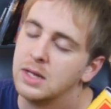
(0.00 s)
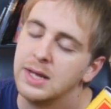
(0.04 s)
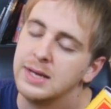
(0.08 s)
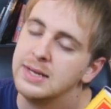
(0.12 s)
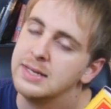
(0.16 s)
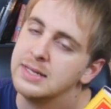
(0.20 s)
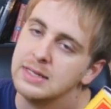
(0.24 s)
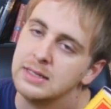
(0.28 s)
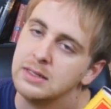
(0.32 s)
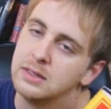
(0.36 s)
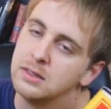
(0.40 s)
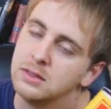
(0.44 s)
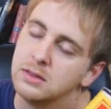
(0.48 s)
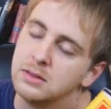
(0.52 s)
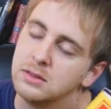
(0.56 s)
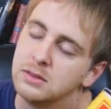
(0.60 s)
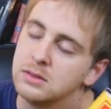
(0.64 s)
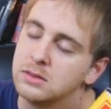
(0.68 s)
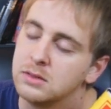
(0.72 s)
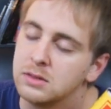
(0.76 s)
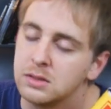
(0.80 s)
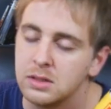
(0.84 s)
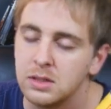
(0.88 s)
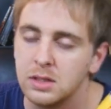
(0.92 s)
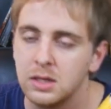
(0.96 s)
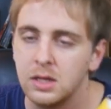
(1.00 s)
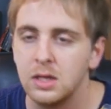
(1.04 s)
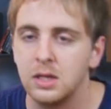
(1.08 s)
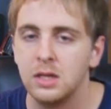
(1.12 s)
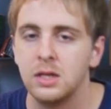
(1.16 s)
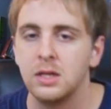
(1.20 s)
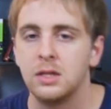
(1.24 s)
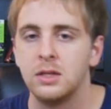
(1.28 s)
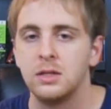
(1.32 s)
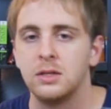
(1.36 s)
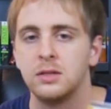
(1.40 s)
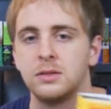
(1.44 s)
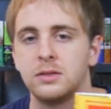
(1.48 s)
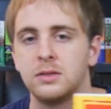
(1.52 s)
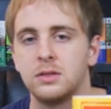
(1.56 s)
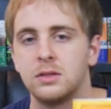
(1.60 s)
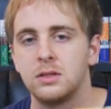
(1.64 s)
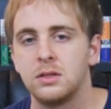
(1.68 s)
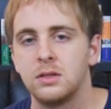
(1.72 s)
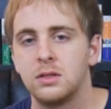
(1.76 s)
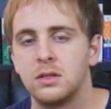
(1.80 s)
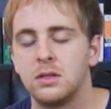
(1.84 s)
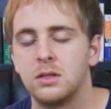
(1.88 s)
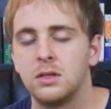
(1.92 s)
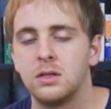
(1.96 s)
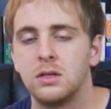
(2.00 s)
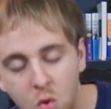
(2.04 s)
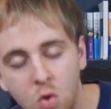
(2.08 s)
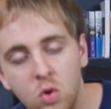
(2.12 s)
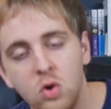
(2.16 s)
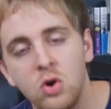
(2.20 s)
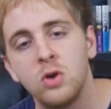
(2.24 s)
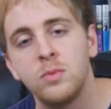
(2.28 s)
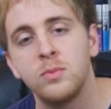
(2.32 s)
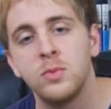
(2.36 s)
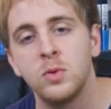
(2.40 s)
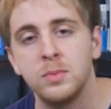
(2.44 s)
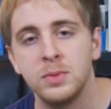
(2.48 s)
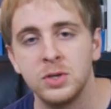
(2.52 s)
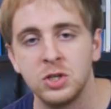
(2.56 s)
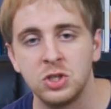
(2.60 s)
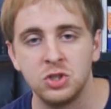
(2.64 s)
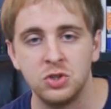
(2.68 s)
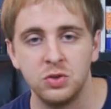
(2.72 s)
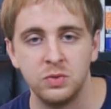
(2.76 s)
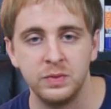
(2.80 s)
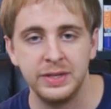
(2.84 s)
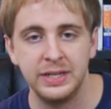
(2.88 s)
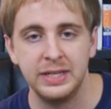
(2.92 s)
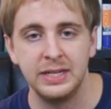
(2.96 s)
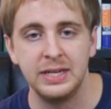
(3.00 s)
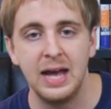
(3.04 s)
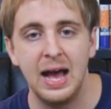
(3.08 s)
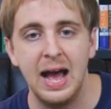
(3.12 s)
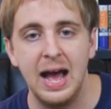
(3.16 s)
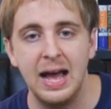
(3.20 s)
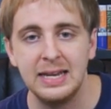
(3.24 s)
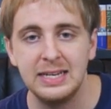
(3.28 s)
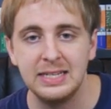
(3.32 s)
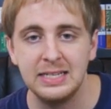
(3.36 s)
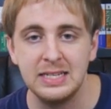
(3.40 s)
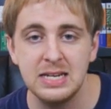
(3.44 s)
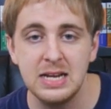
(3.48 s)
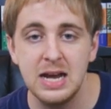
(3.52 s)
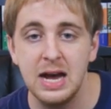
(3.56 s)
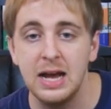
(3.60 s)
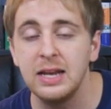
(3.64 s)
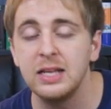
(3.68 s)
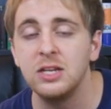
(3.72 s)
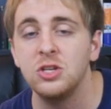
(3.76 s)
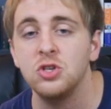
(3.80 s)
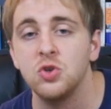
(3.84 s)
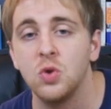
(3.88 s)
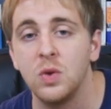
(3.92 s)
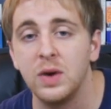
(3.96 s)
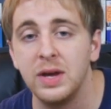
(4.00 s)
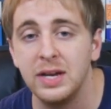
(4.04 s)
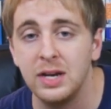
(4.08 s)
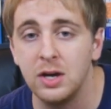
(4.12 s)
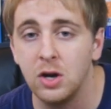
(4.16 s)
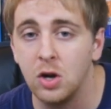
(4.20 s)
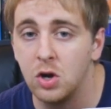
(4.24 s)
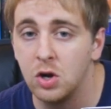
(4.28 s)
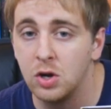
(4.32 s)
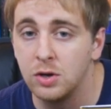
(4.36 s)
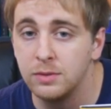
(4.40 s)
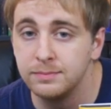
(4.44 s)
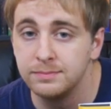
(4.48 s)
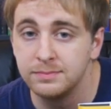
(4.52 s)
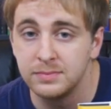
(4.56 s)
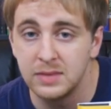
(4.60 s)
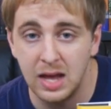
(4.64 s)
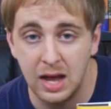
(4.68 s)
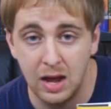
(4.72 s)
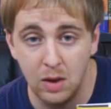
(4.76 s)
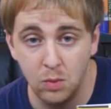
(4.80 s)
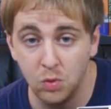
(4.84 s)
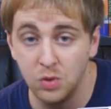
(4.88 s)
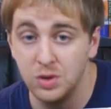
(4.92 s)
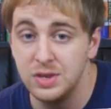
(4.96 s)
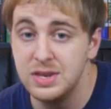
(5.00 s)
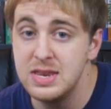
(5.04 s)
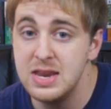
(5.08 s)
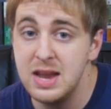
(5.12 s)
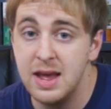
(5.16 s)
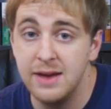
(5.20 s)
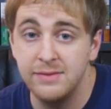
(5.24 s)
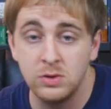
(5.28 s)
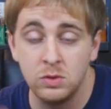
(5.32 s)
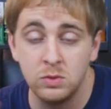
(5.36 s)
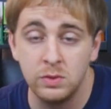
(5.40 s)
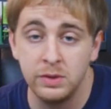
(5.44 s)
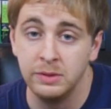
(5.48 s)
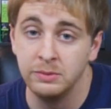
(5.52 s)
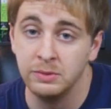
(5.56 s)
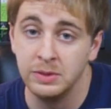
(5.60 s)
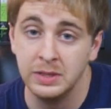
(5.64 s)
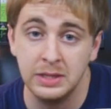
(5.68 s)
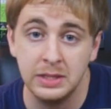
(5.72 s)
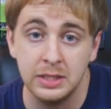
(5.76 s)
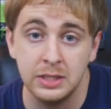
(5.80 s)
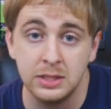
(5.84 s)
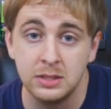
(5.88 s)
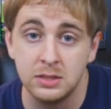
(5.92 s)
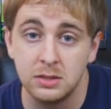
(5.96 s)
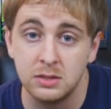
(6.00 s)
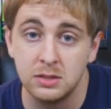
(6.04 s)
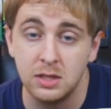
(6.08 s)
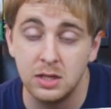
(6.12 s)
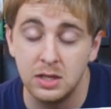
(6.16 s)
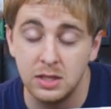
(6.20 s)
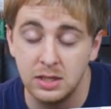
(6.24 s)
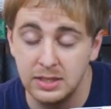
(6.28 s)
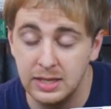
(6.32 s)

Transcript: It didn't. Horrible book to read. I did not enjoy it at all. I will never reread this.